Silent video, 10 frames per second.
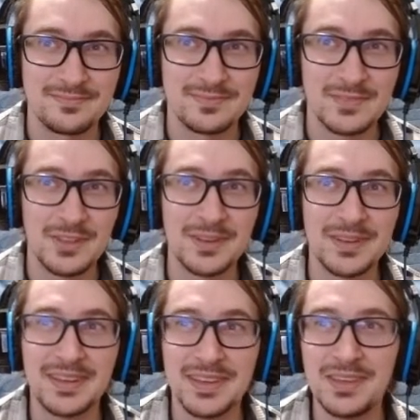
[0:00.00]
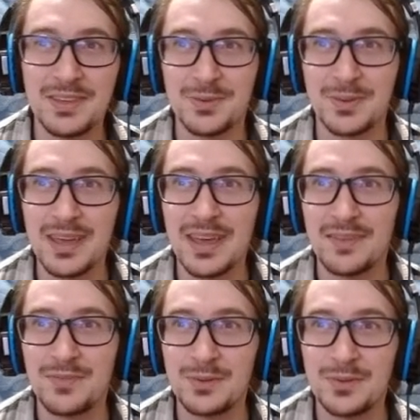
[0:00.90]
They're gonna get you. Yeah,
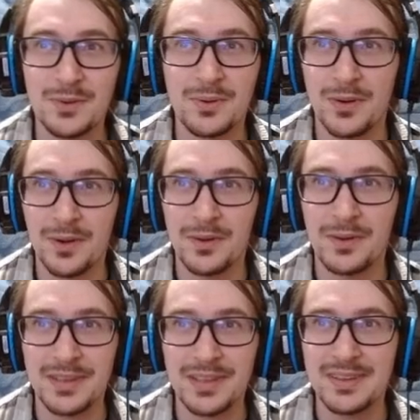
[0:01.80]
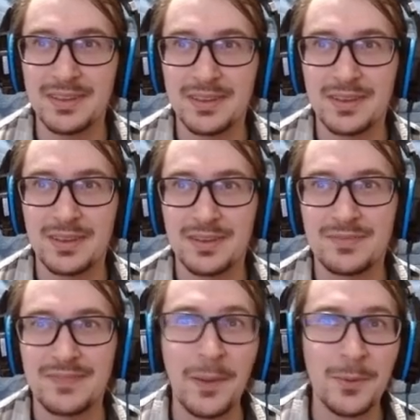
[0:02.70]
if you don't hurry.
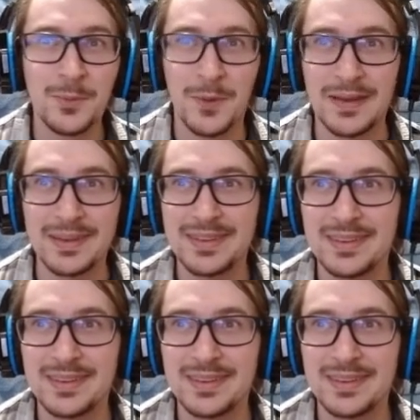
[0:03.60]
Found one.